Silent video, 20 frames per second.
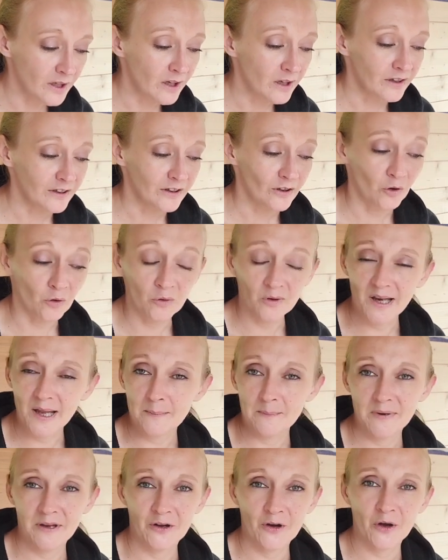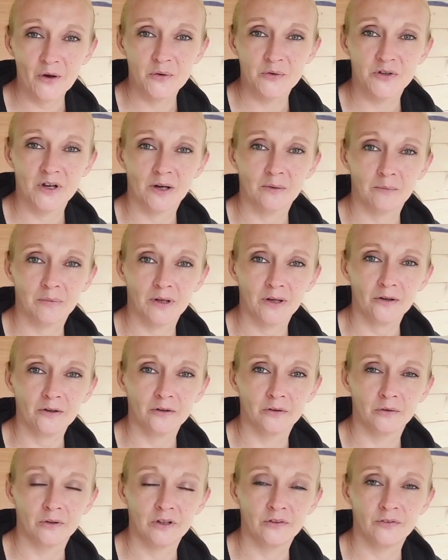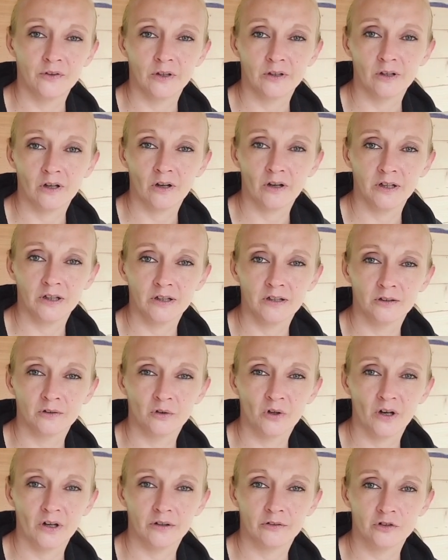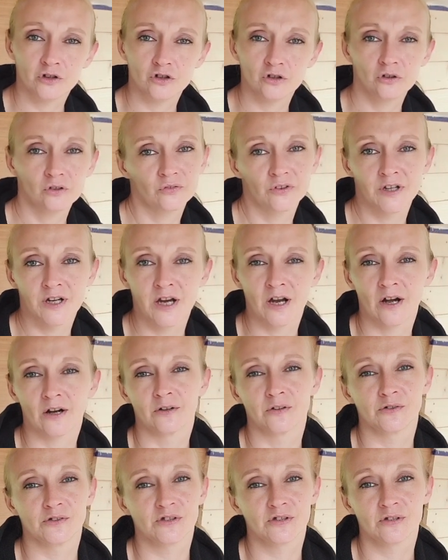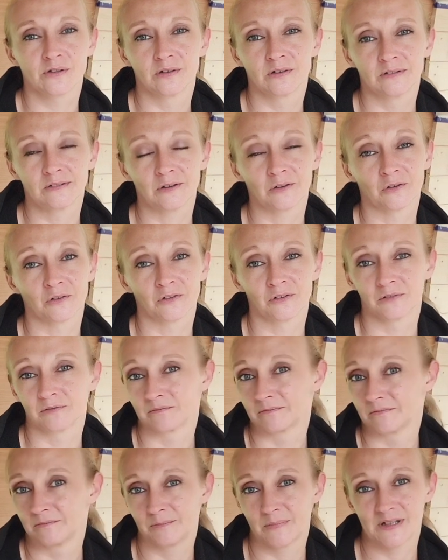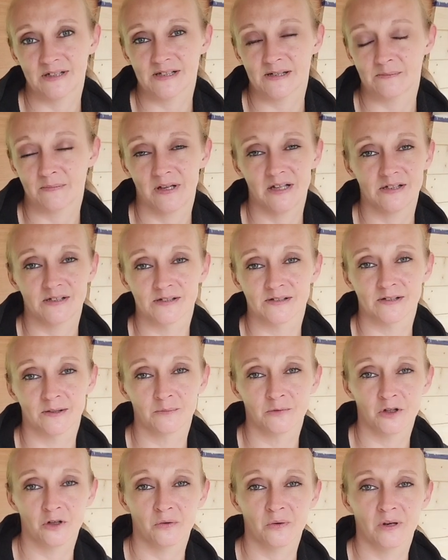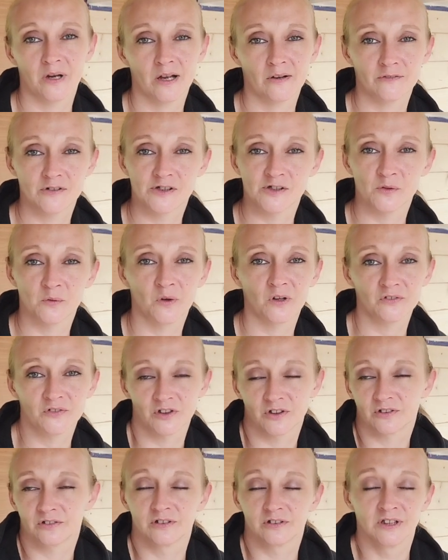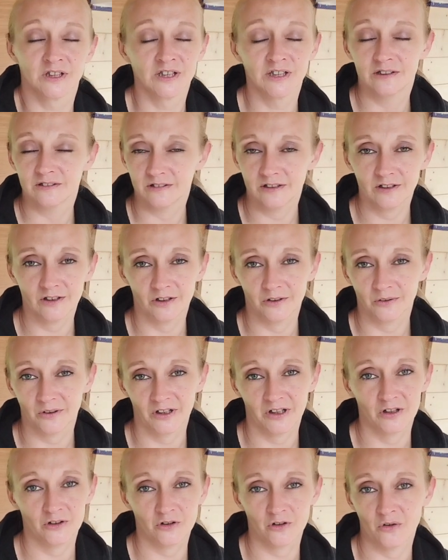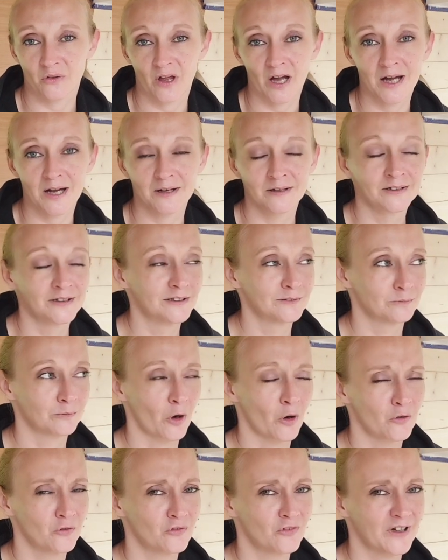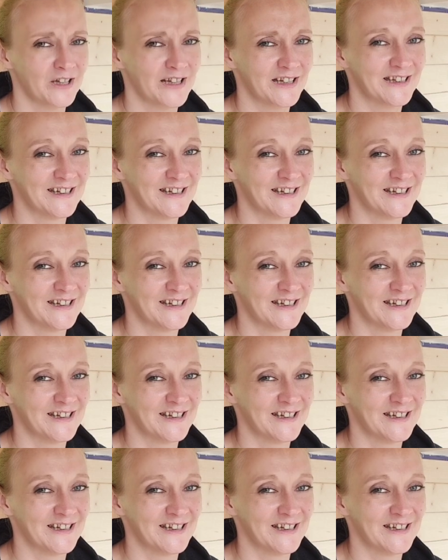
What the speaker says: Or let me know down below if you'd like little kind of short videos on bits and pieces I'm doing every so often. You know, I could do that, hopefully.